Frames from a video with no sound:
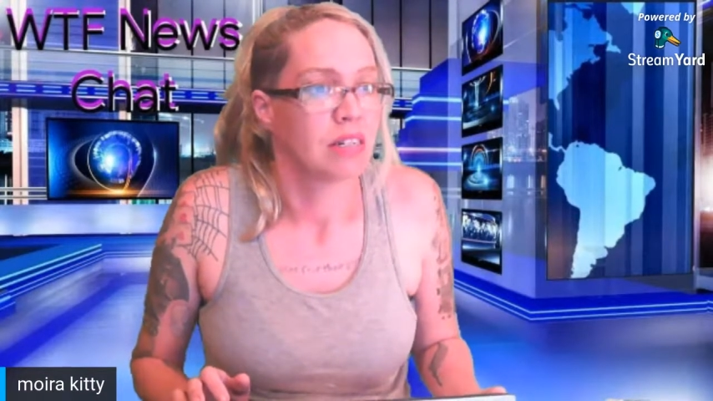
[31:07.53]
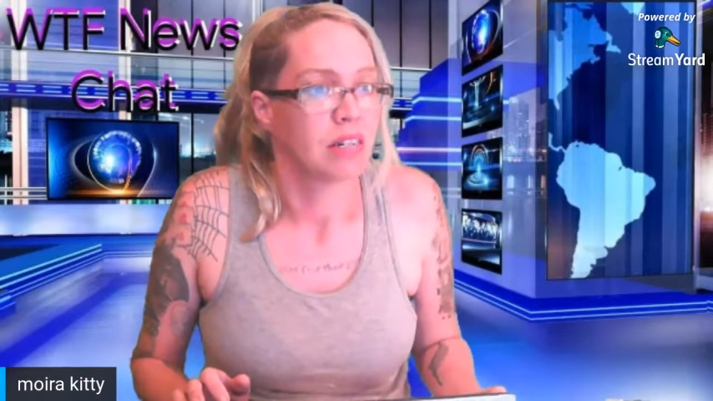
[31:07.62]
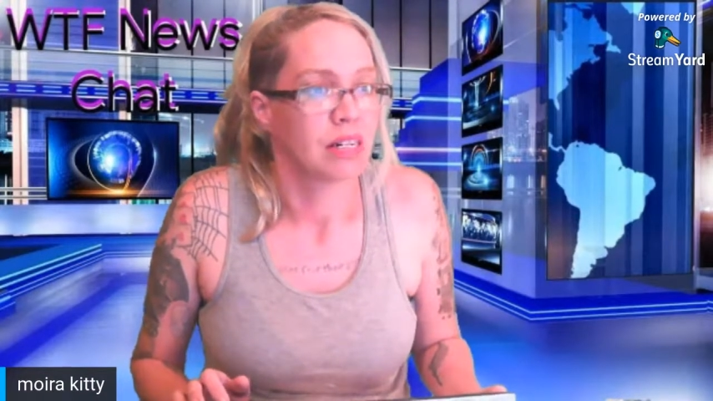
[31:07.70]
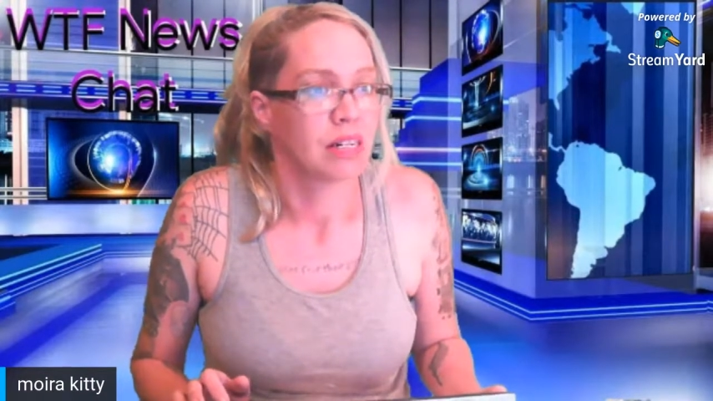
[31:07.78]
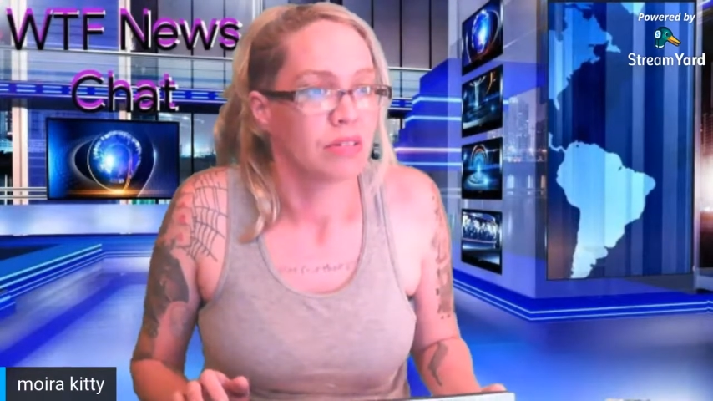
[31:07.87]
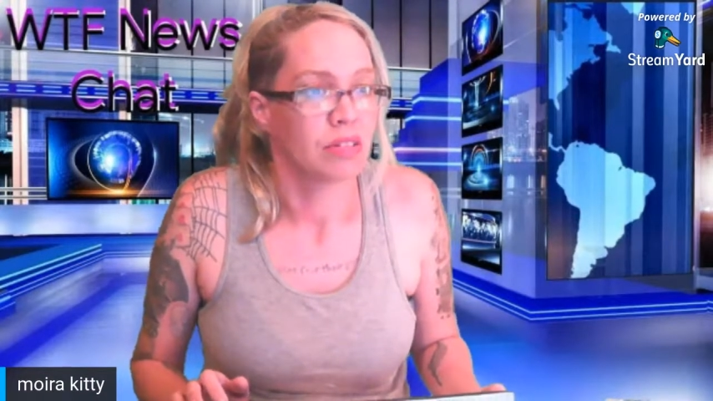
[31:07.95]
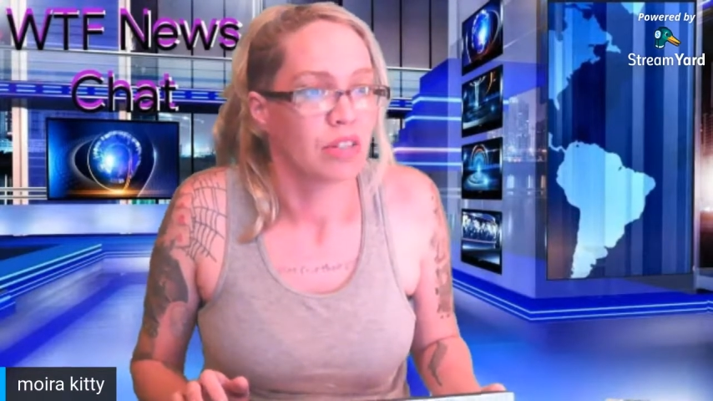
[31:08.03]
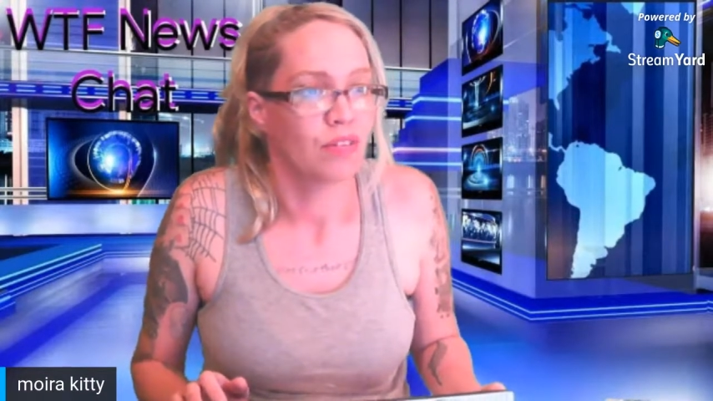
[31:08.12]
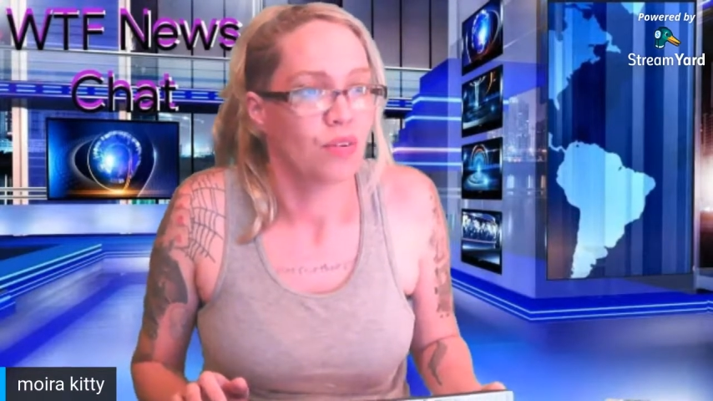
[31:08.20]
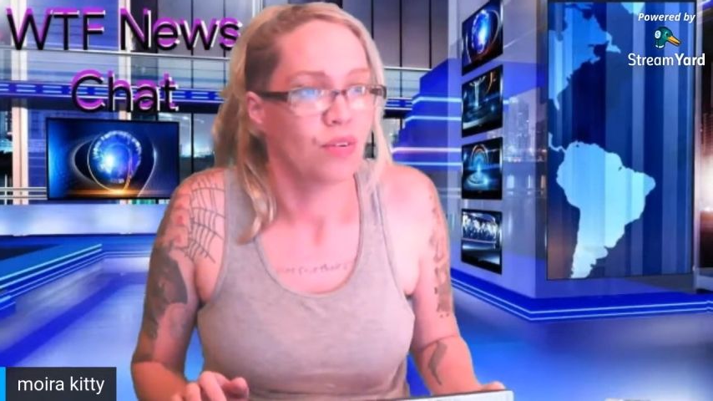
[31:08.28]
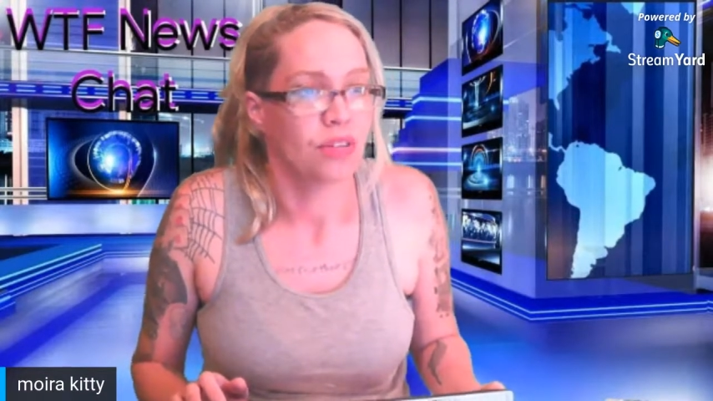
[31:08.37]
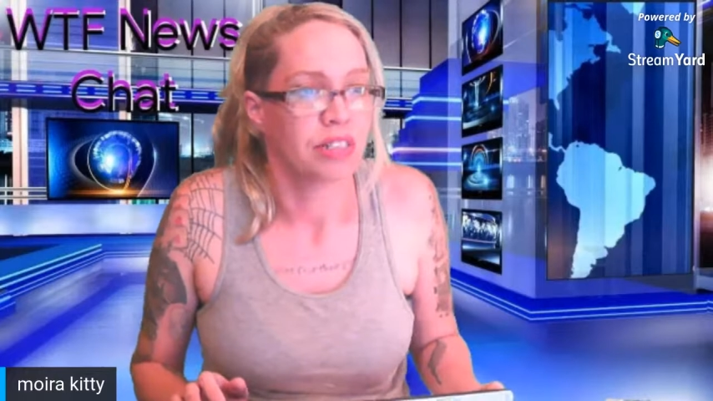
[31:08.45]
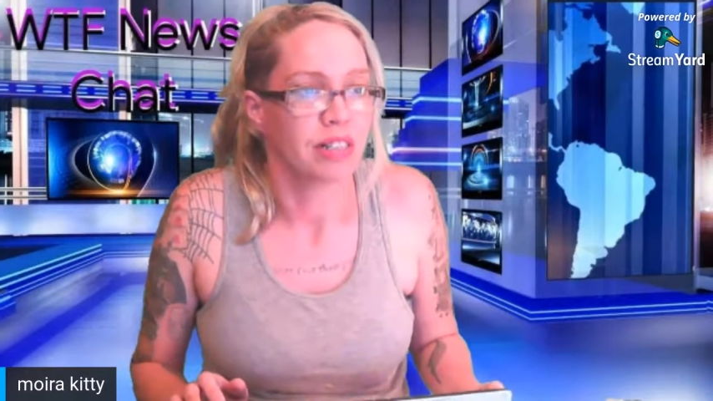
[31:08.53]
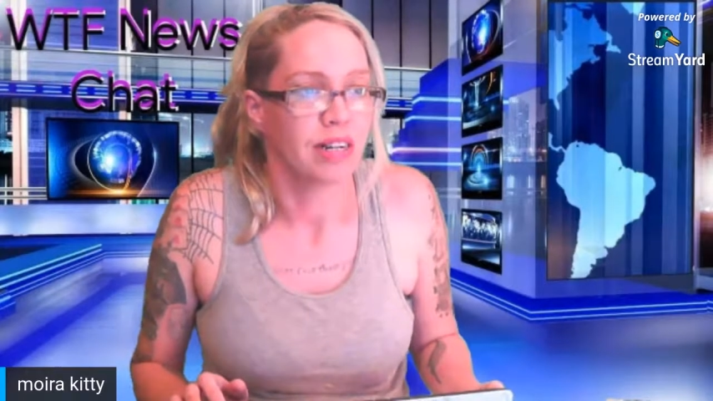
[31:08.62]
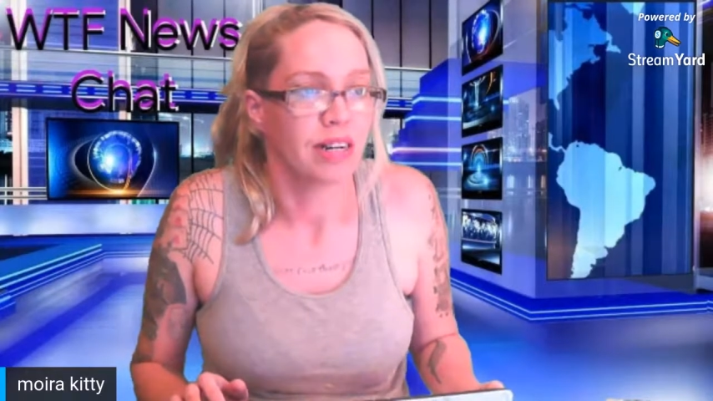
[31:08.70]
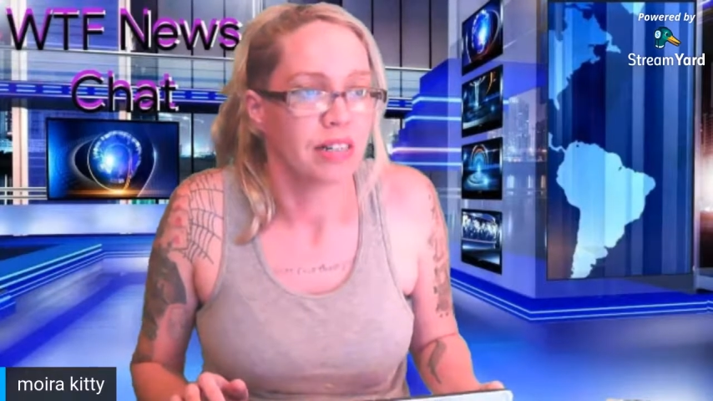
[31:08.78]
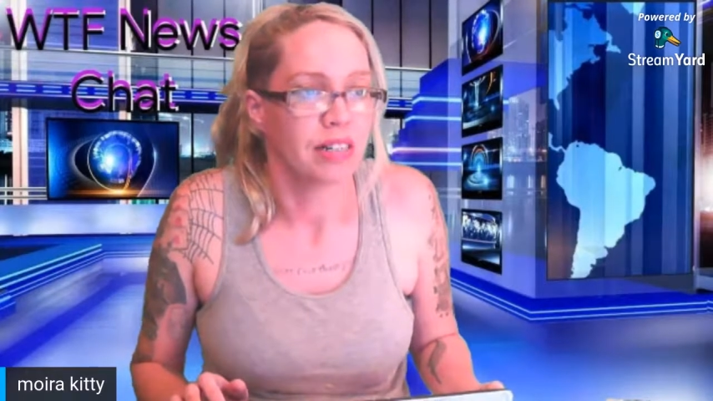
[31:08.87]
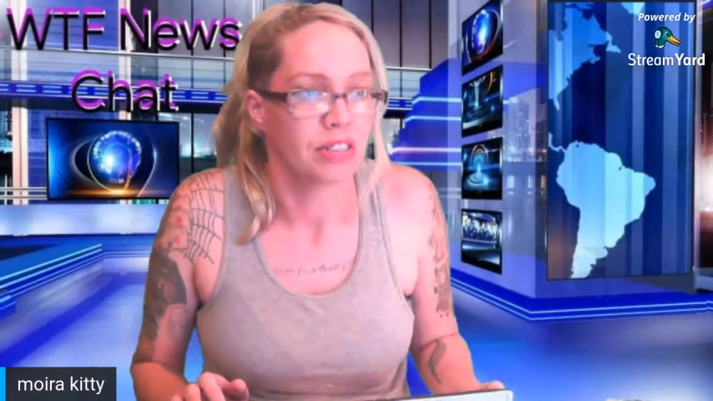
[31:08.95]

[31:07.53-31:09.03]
Like, I don't look forward to that. I